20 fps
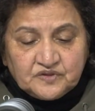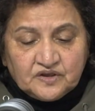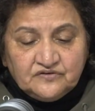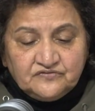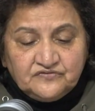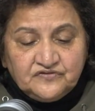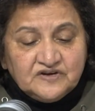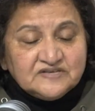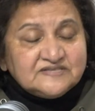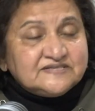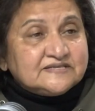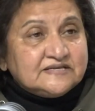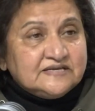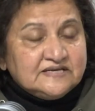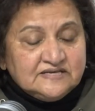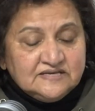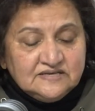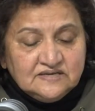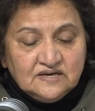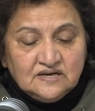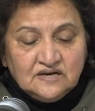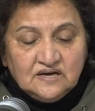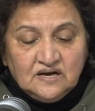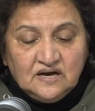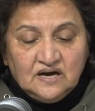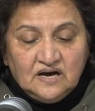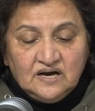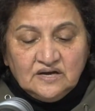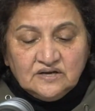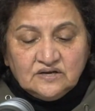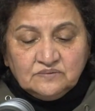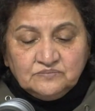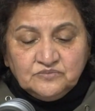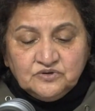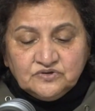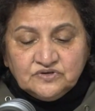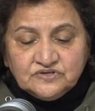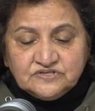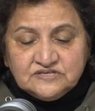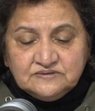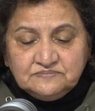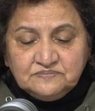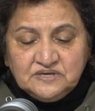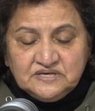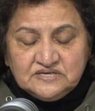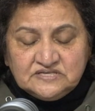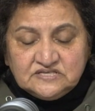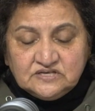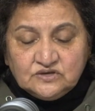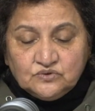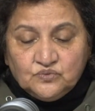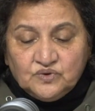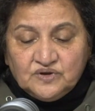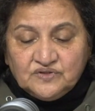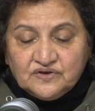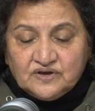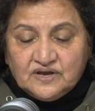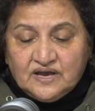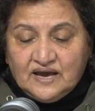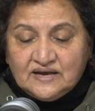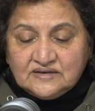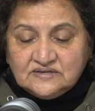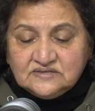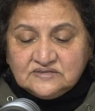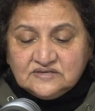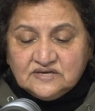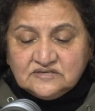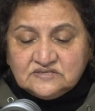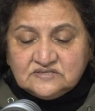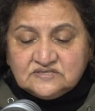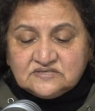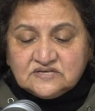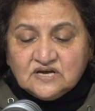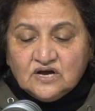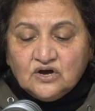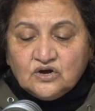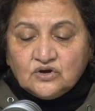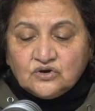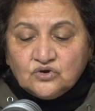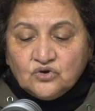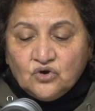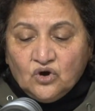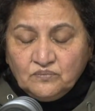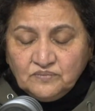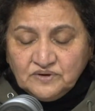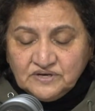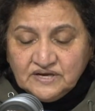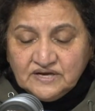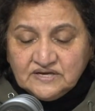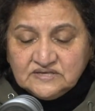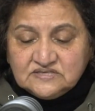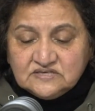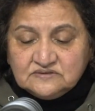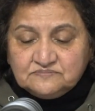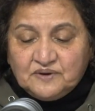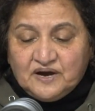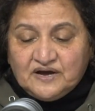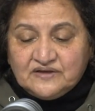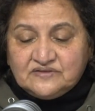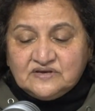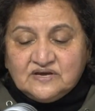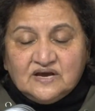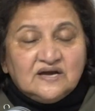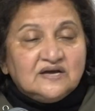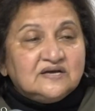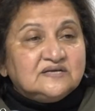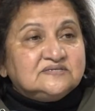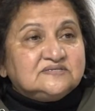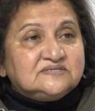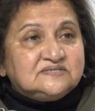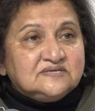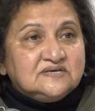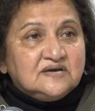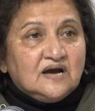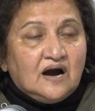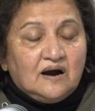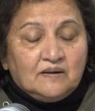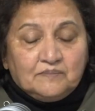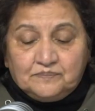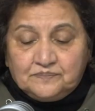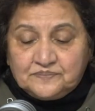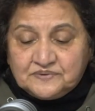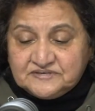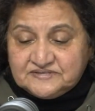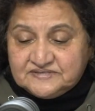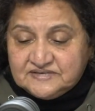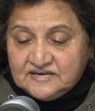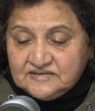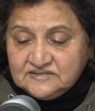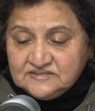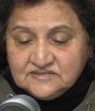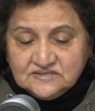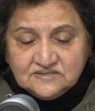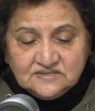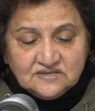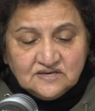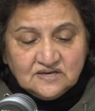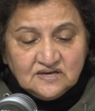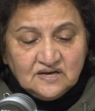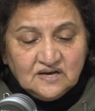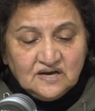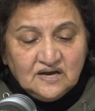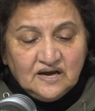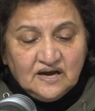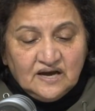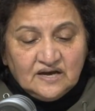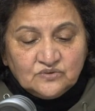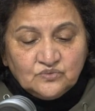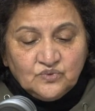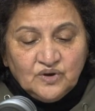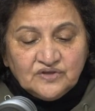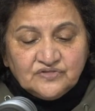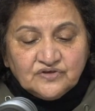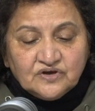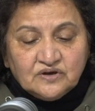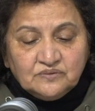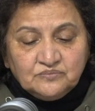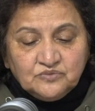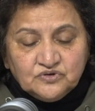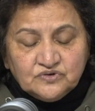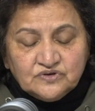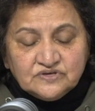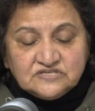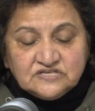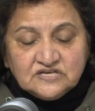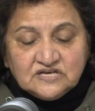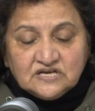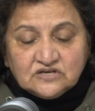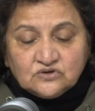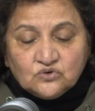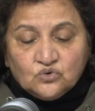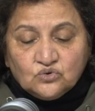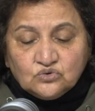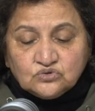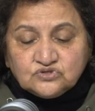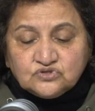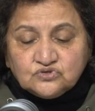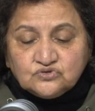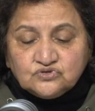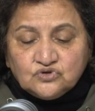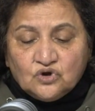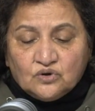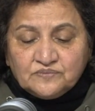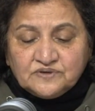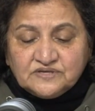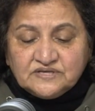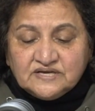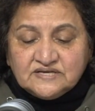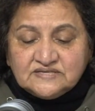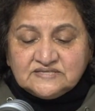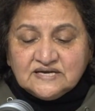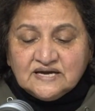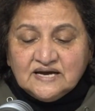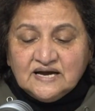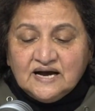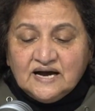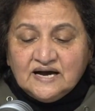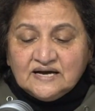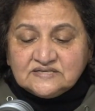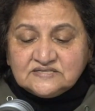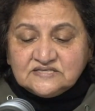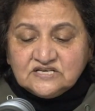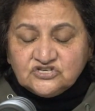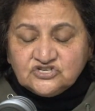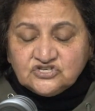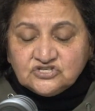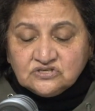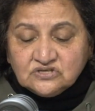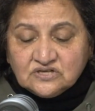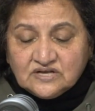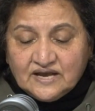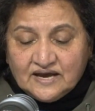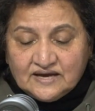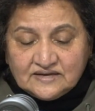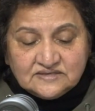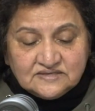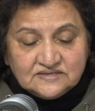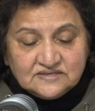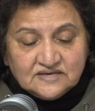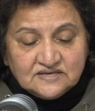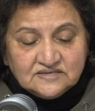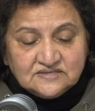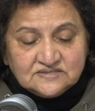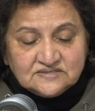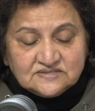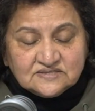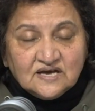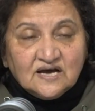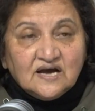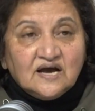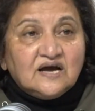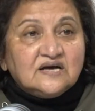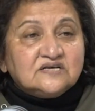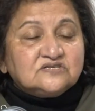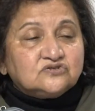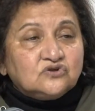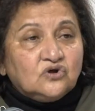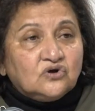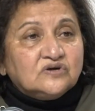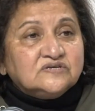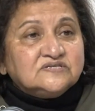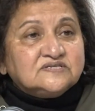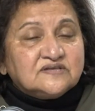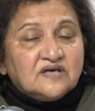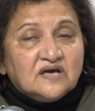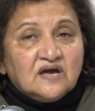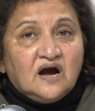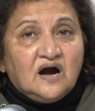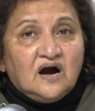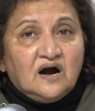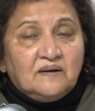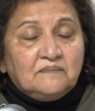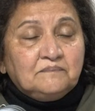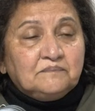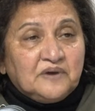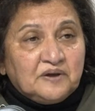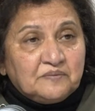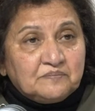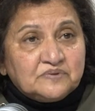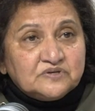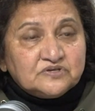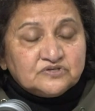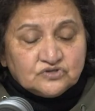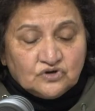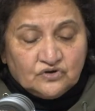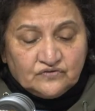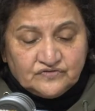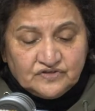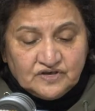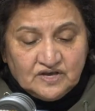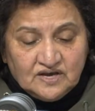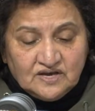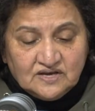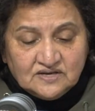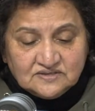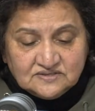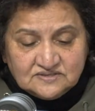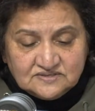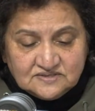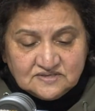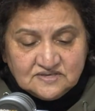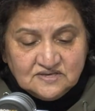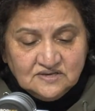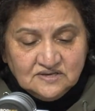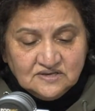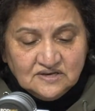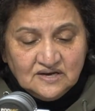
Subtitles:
Firstly, a community meeting where the candidates nominated by the ANC are presented and where the community can also nominate additional candidates as long as they are members of the ANC.